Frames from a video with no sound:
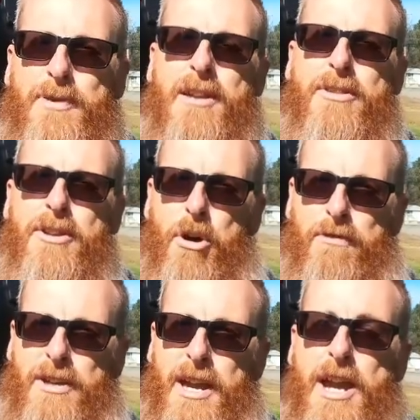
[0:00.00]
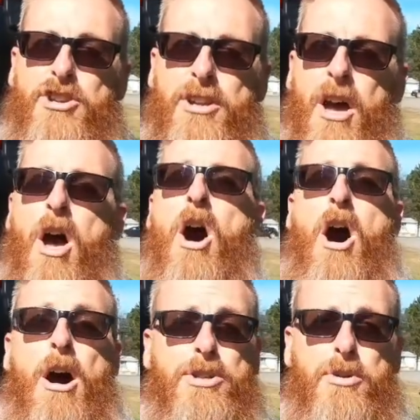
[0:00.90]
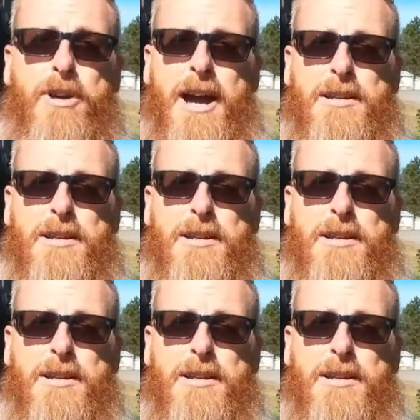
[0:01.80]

the notification. Also guys,